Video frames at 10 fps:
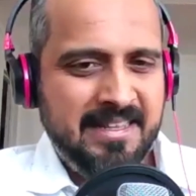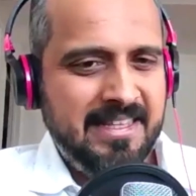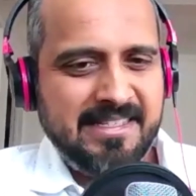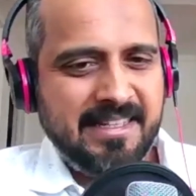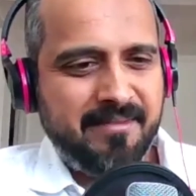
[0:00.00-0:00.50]

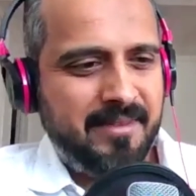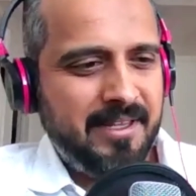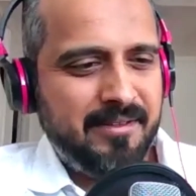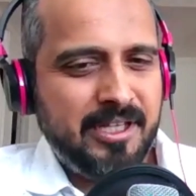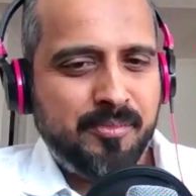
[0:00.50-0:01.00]

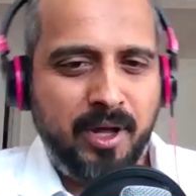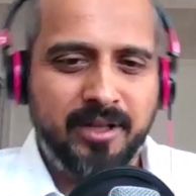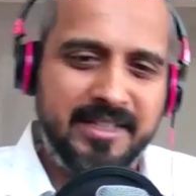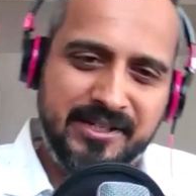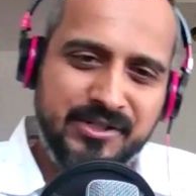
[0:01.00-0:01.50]
this
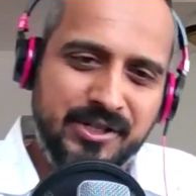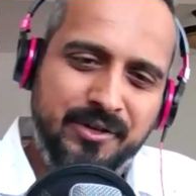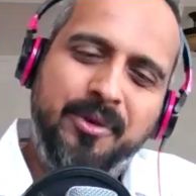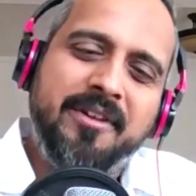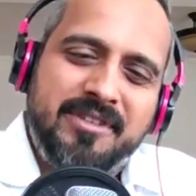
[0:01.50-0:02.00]
politician,
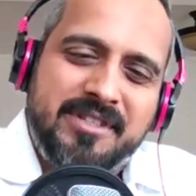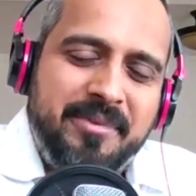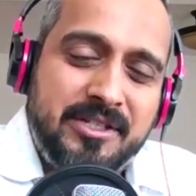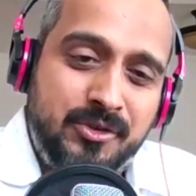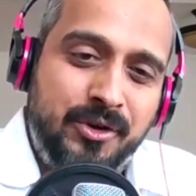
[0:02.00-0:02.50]
or whatever,
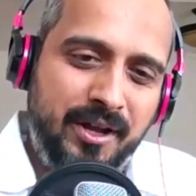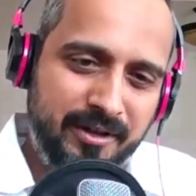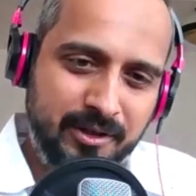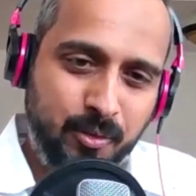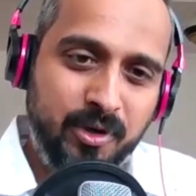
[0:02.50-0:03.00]
something's going
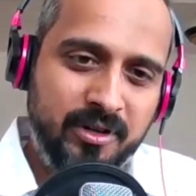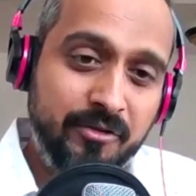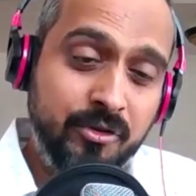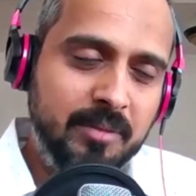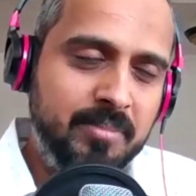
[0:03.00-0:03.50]
on in the world
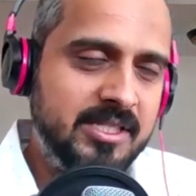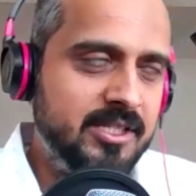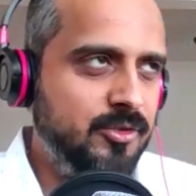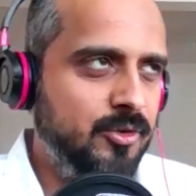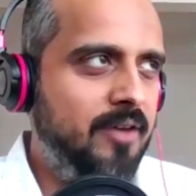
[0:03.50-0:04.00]
that really
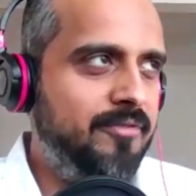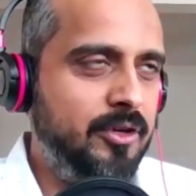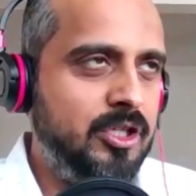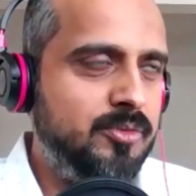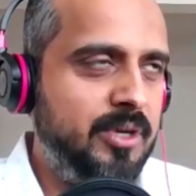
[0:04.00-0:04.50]
pisses you off, and
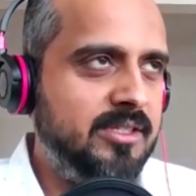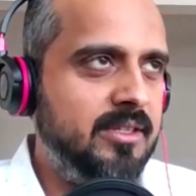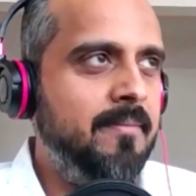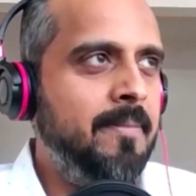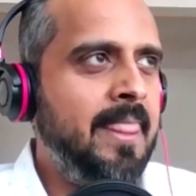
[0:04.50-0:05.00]
you express
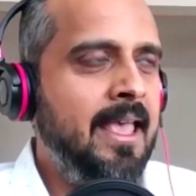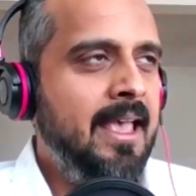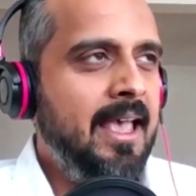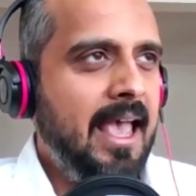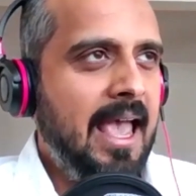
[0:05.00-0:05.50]

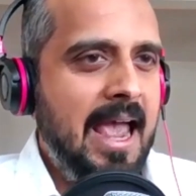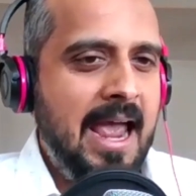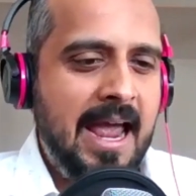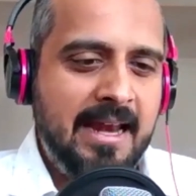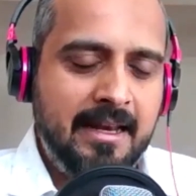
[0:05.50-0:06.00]
it.
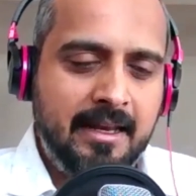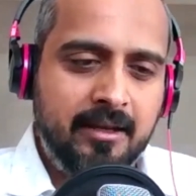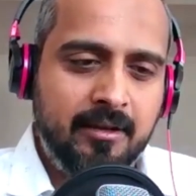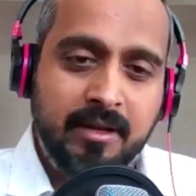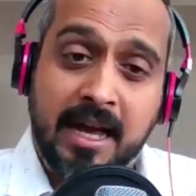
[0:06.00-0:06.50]
And
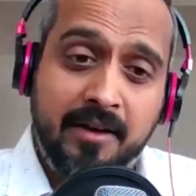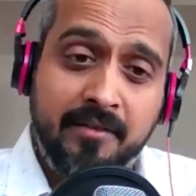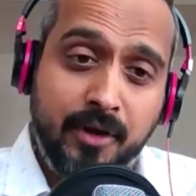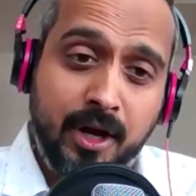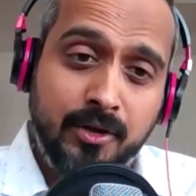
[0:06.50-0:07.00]
you'll
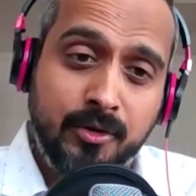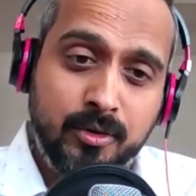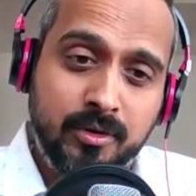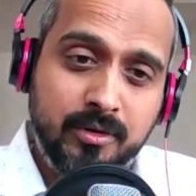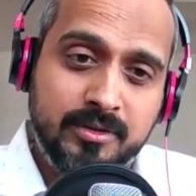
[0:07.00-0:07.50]
have
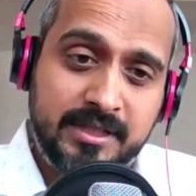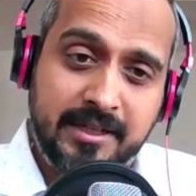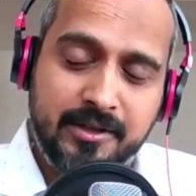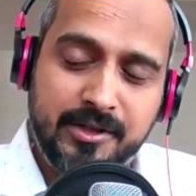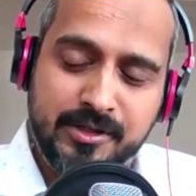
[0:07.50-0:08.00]
non-dual
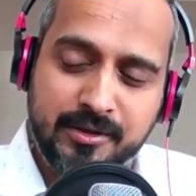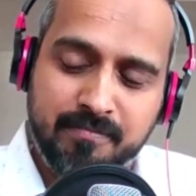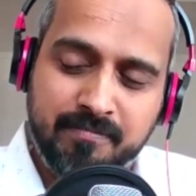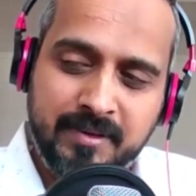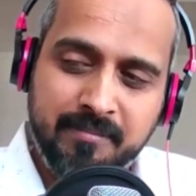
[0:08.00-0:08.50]
seekers, or
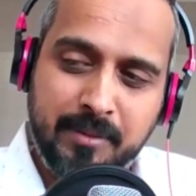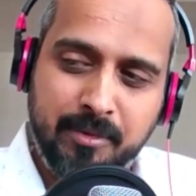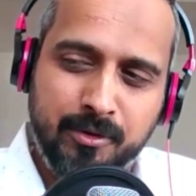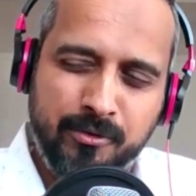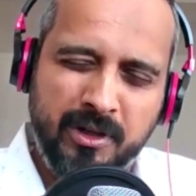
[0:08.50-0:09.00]

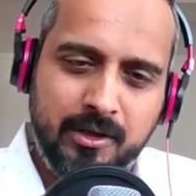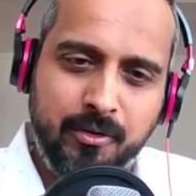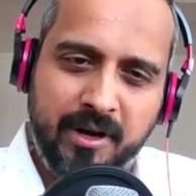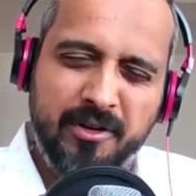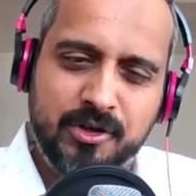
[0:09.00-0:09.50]
people who really
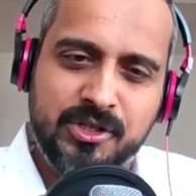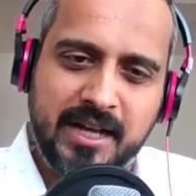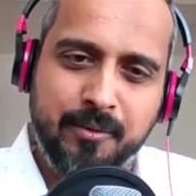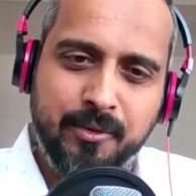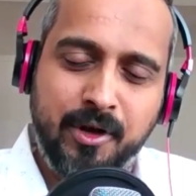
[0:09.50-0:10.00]
don't
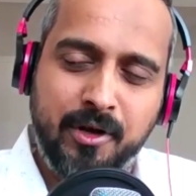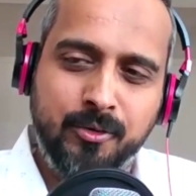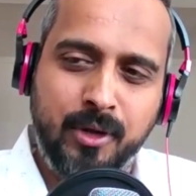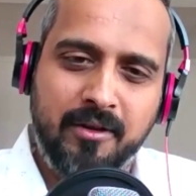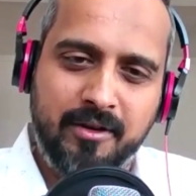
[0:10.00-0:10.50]
understand what
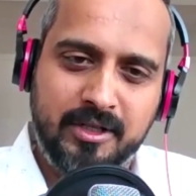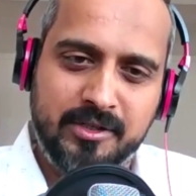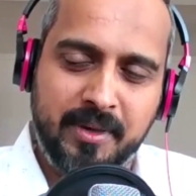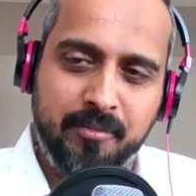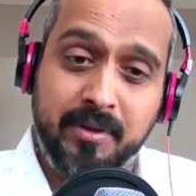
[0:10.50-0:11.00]
non-duality is
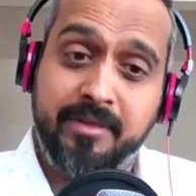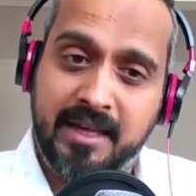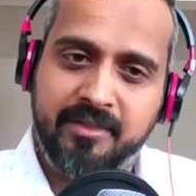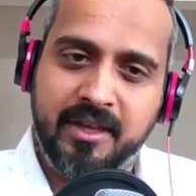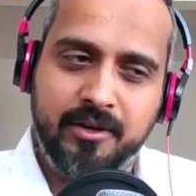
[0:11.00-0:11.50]
about but
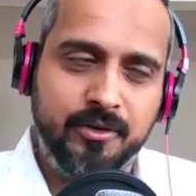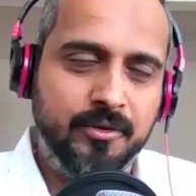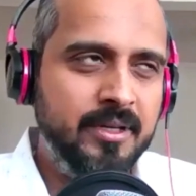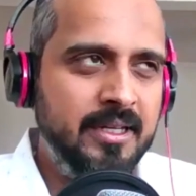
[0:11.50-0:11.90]
think they do.